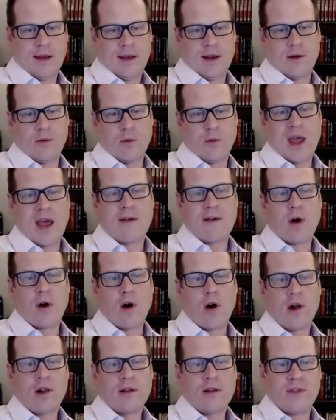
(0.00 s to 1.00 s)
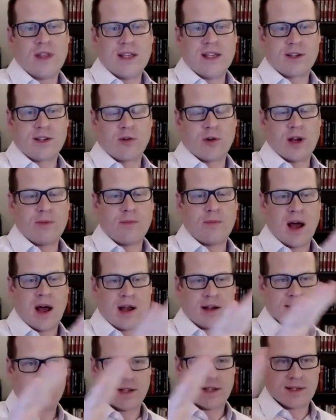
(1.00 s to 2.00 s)
We have all of these grid
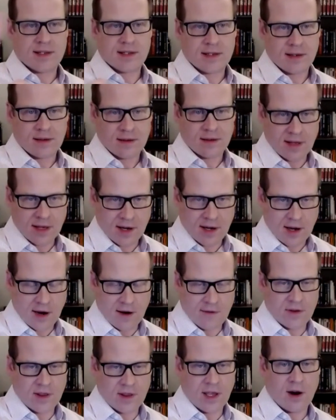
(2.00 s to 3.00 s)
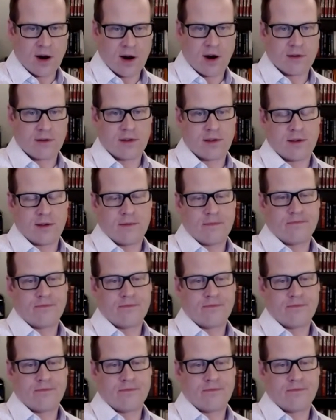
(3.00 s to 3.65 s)
boxes that cover the Earth.